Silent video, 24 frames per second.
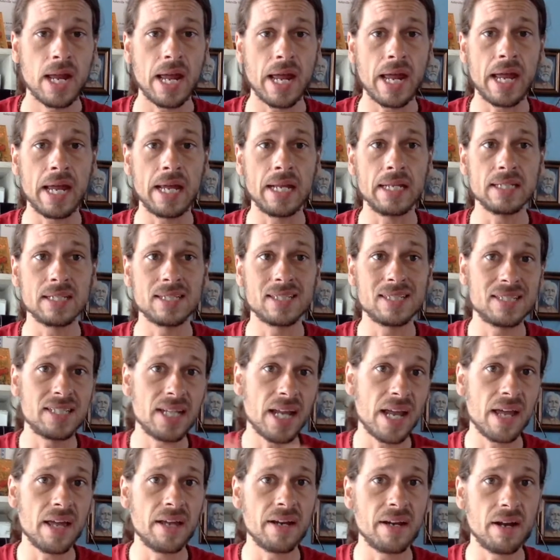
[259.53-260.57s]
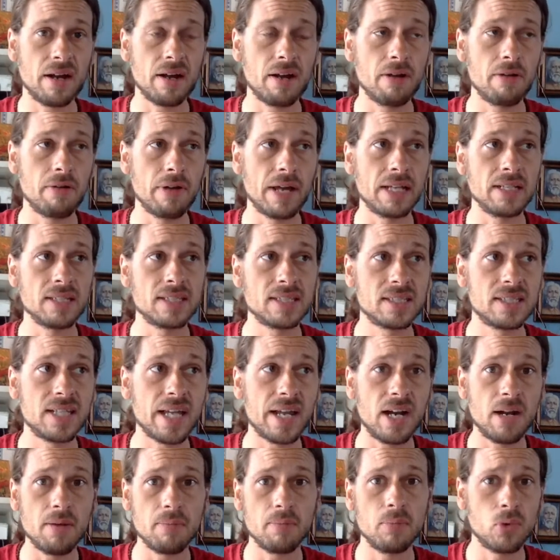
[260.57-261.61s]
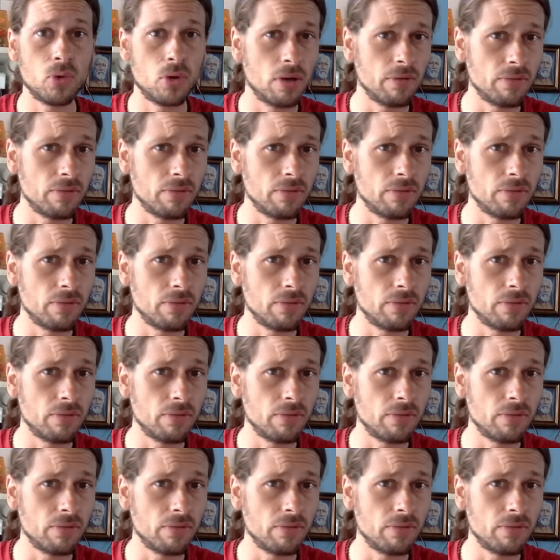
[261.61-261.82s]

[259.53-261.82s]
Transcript: instead of, and set up more